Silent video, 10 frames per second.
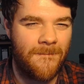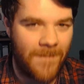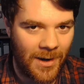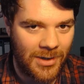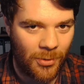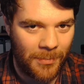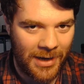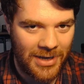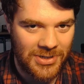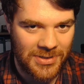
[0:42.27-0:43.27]
fun
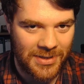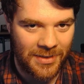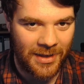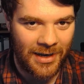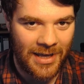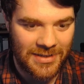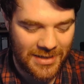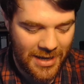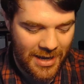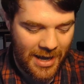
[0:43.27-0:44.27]
combinations
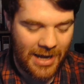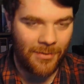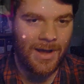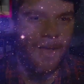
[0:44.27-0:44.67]
nonetheless. Anyway,